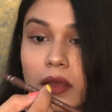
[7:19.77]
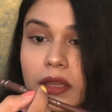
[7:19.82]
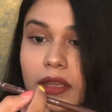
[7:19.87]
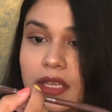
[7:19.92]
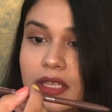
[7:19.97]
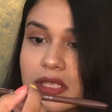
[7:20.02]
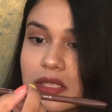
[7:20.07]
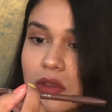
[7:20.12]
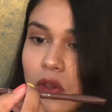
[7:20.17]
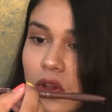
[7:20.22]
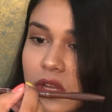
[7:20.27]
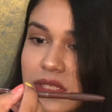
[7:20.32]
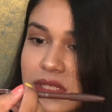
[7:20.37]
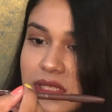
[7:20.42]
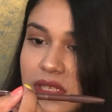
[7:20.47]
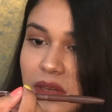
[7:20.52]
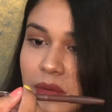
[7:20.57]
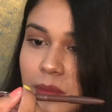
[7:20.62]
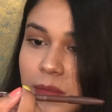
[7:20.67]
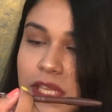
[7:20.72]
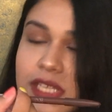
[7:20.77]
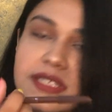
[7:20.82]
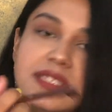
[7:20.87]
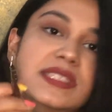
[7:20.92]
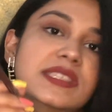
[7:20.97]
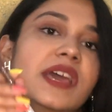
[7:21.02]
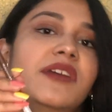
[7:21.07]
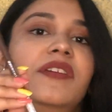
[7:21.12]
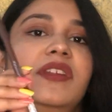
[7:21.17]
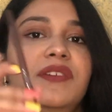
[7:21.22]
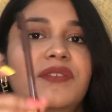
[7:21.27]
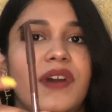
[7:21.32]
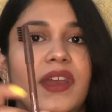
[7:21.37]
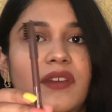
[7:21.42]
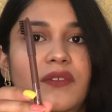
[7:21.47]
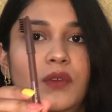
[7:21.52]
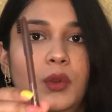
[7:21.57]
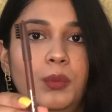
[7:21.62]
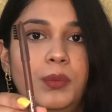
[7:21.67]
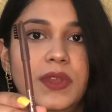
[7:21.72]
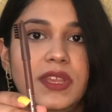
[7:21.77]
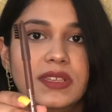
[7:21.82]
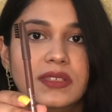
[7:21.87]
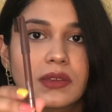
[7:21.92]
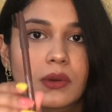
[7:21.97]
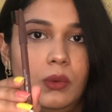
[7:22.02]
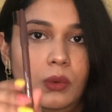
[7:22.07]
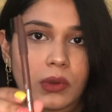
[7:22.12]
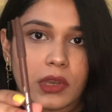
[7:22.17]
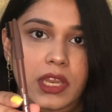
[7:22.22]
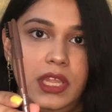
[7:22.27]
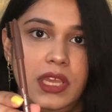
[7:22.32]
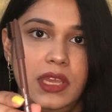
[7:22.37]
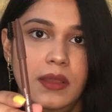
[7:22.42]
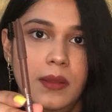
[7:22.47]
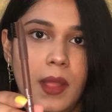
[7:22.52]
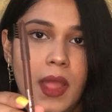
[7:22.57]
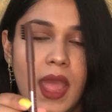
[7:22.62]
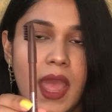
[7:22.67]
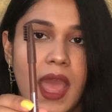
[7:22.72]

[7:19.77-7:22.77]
this costed me 75 rupees only.